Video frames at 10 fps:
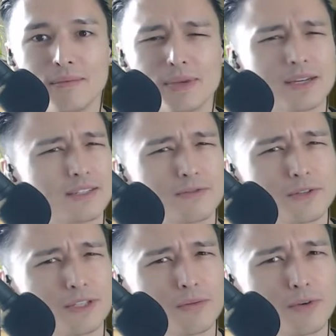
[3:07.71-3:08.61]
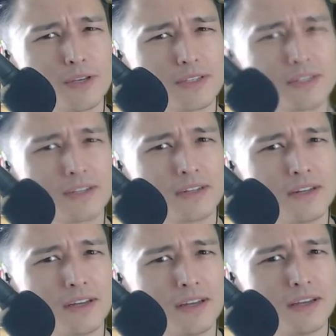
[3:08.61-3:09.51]
Because for some reason,
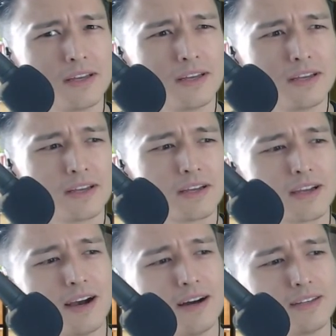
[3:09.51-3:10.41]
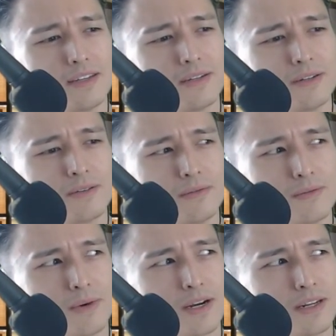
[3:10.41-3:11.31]
Colin
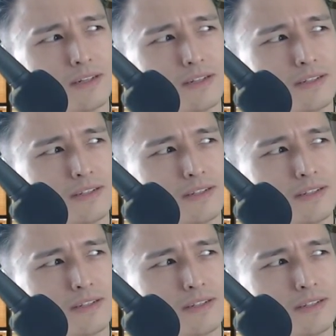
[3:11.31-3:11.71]
wanted